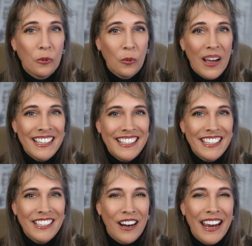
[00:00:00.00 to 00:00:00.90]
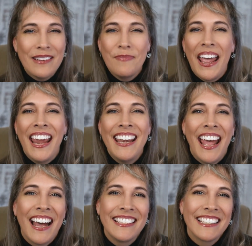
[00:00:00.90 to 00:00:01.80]
When done right, paid
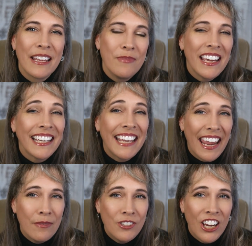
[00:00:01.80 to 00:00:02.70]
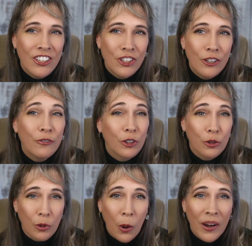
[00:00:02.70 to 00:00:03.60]
ads can be a game changer for
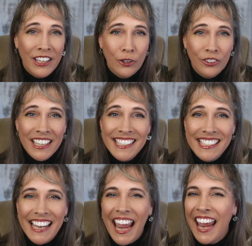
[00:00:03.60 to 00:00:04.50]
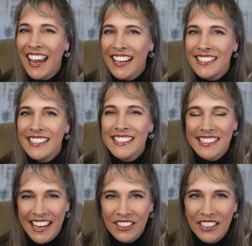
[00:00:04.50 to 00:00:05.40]
growing your list and
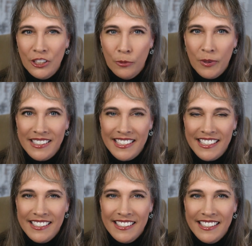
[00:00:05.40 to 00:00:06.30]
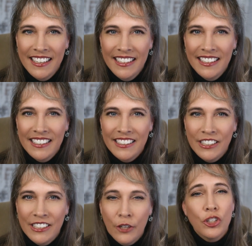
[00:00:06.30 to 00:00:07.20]
scaling your business. Now, if
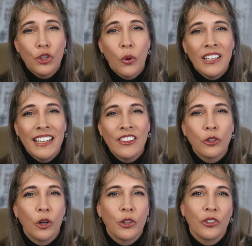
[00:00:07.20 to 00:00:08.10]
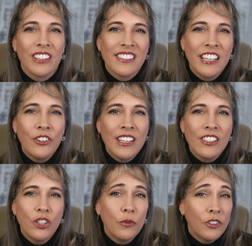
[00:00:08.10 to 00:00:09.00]
you're enjoying the Grow Your List series,
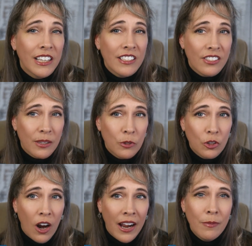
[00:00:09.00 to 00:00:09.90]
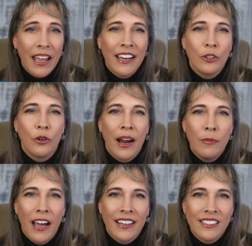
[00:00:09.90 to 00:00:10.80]
don't forget to subscribe and grab
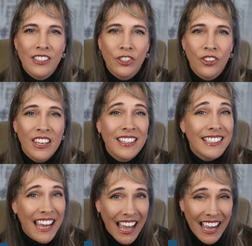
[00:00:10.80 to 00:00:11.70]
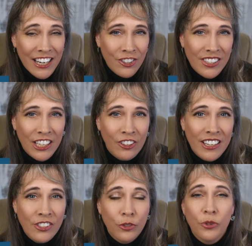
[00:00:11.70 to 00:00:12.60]
access to the entire
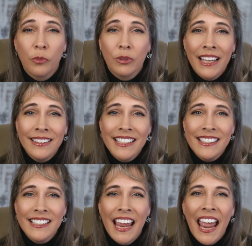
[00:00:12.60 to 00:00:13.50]
series through the playlist